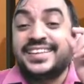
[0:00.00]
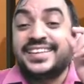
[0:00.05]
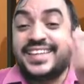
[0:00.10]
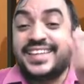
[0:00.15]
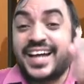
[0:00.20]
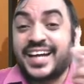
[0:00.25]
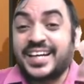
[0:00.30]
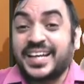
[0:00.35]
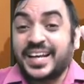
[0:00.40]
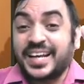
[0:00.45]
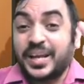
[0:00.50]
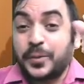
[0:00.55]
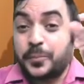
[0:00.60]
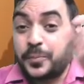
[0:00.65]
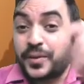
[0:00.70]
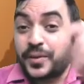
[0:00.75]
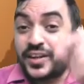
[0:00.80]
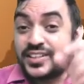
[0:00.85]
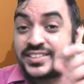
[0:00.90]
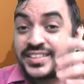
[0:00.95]
That
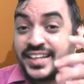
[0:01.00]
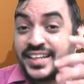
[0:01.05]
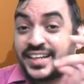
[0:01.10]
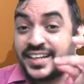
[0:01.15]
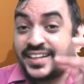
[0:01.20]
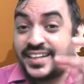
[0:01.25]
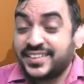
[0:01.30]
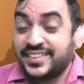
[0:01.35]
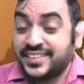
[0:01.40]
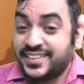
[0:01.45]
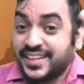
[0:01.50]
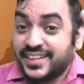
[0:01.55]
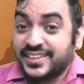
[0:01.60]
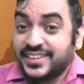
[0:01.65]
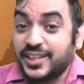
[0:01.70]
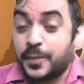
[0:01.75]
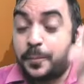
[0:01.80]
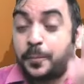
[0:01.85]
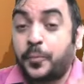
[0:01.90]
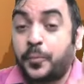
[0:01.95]
represent
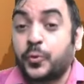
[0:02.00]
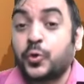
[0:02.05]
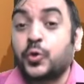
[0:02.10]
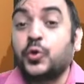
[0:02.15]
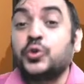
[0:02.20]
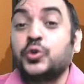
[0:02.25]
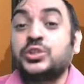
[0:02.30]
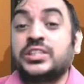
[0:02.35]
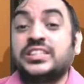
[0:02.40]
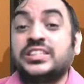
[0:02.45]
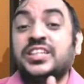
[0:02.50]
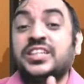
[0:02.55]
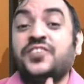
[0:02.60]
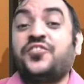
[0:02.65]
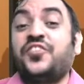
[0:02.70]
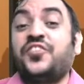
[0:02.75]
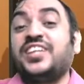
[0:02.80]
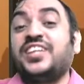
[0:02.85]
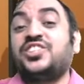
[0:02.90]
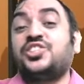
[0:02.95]
the
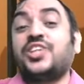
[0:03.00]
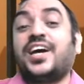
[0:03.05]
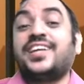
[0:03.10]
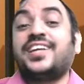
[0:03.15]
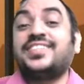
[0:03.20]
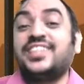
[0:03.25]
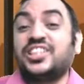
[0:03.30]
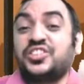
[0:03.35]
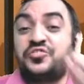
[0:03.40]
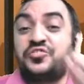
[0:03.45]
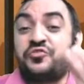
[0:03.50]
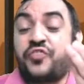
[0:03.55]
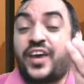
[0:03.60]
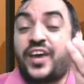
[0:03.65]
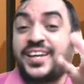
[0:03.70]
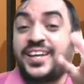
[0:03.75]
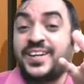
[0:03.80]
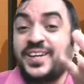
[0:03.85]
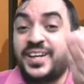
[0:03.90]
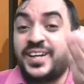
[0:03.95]
processing fee charges
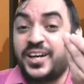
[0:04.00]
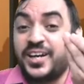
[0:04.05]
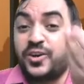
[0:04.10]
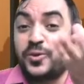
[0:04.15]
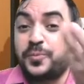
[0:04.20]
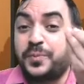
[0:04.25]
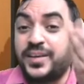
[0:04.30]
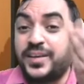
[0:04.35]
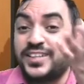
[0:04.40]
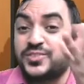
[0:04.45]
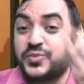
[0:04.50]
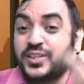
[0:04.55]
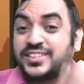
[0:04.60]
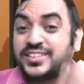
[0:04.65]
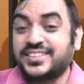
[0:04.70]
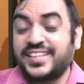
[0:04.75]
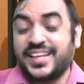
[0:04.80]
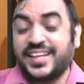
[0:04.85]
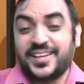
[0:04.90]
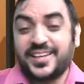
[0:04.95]
500 rupees
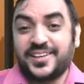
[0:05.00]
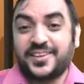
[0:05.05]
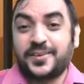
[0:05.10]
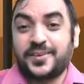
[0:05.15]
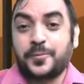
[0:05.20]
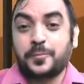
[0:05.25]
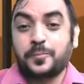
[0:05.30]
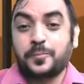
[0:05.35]
was there.